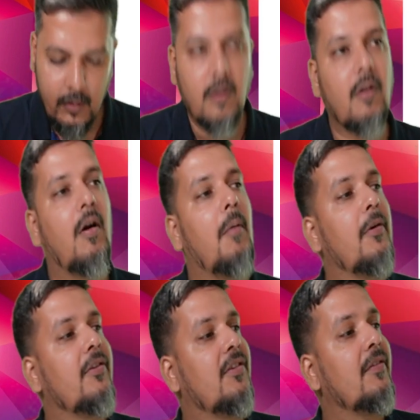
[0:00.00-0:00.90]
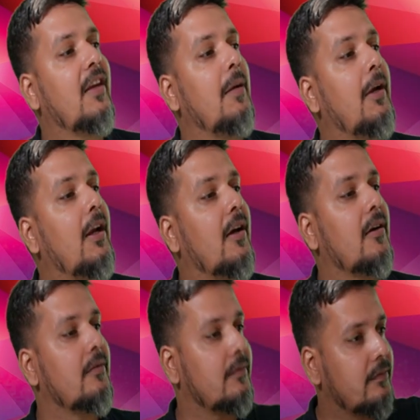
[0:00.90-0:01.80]
composition scheme dealer?
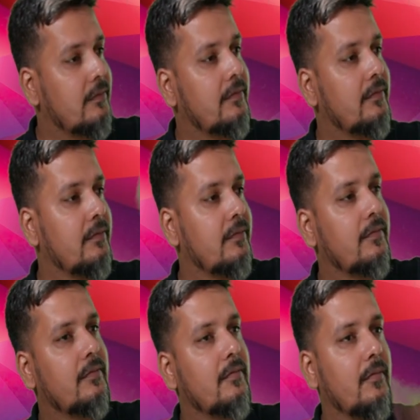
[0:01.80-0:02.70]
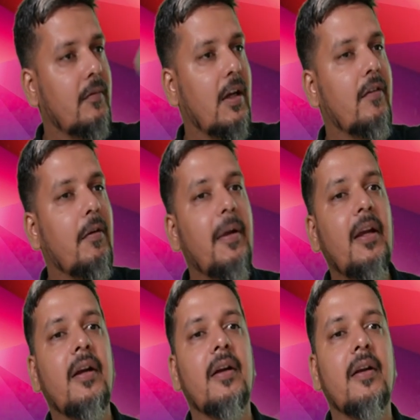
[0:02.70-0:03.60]
It will be